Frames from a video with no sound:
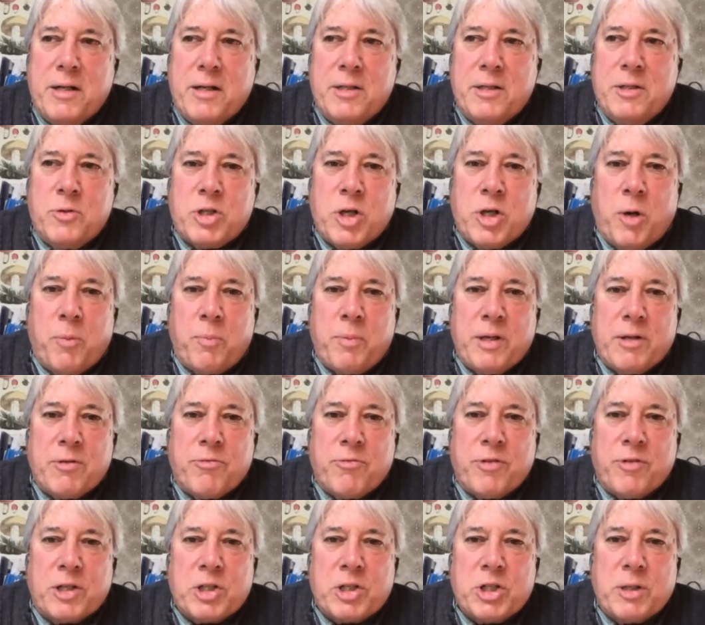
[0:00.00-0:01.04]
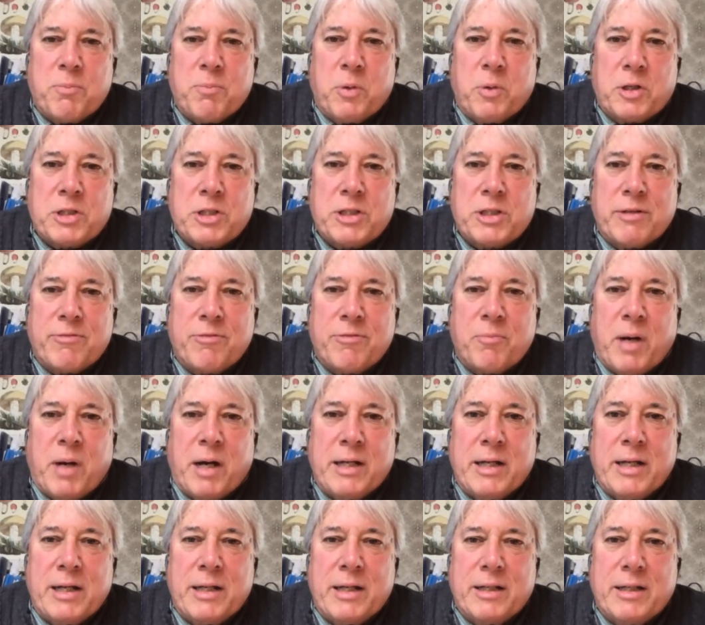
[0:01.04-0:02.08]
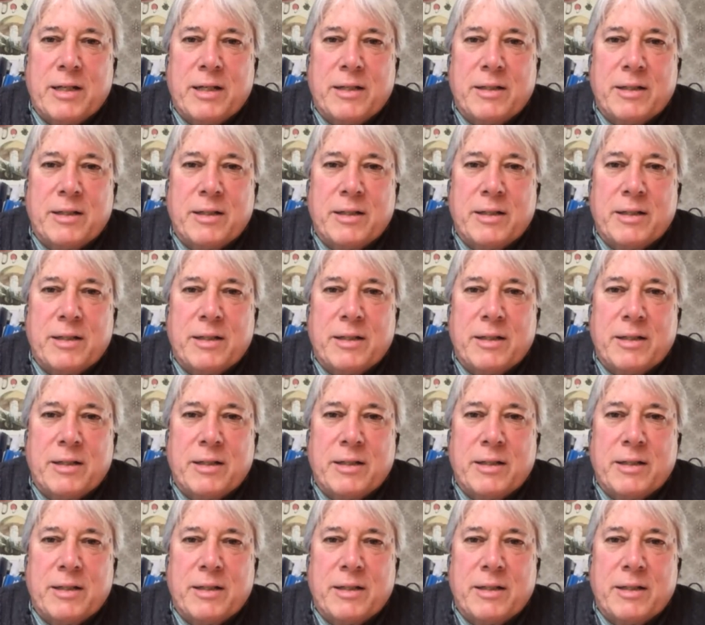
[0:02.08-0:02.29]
utopian fiction books of my